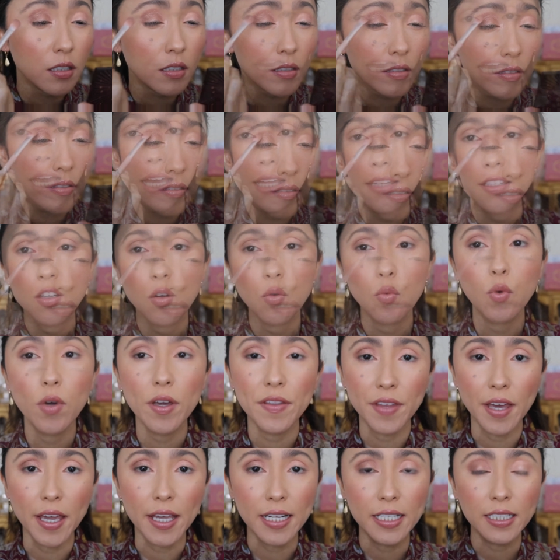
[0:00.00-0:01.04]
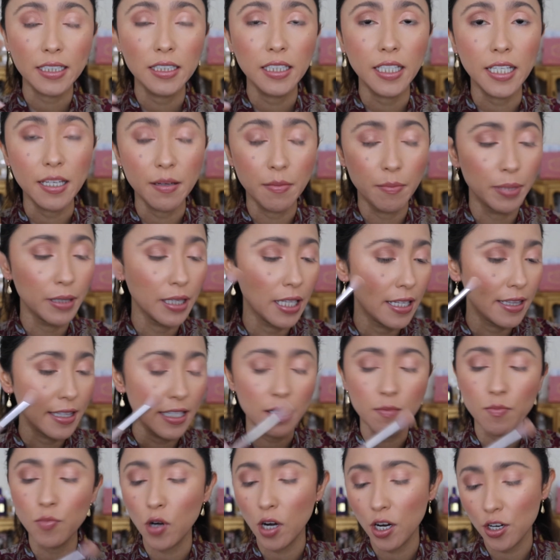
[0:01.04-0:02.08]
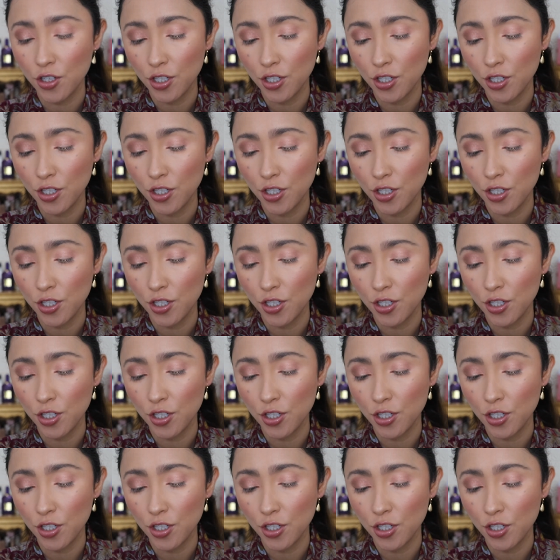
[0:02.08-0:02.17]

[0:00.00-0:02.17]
And with a clean blending brush,